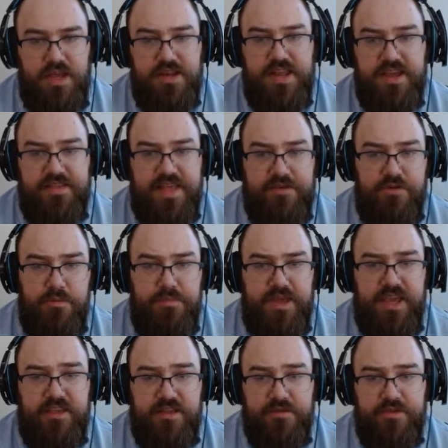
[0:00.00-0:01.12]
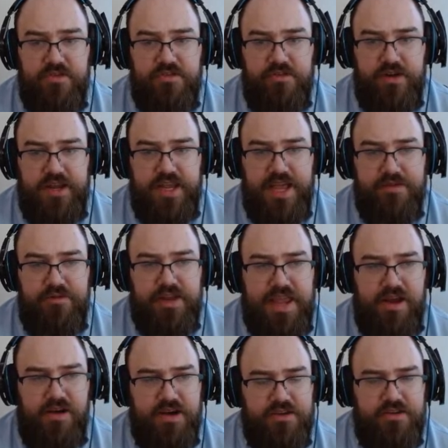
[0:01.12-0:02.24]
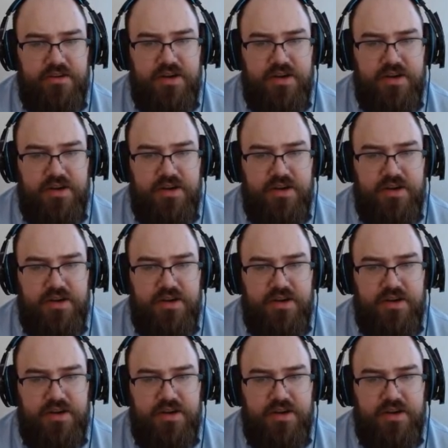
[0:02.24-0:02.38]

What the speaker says: It takes every piece of the string, every character,